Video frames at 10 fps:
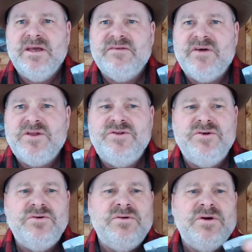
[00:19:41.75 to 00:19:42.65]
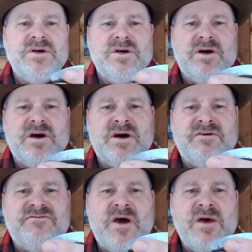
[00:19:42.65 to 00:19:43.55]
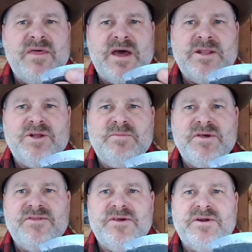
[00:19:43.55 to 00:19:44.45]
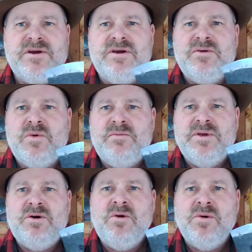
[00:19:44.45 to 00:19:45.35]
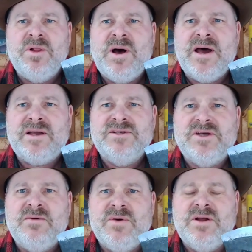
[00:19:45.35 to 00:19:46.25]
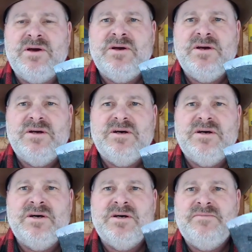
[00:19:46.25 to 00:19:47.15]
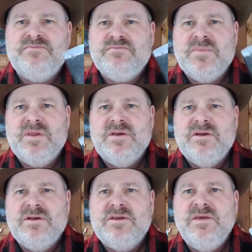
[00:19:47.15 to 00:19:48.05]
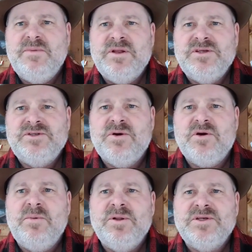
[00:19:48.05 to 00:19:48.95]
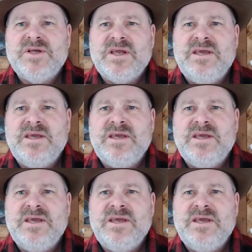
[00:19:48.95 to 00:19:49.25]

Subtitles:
If I do file that a little bit thinner, it won't be a whole lot because I want to keep it as durable as I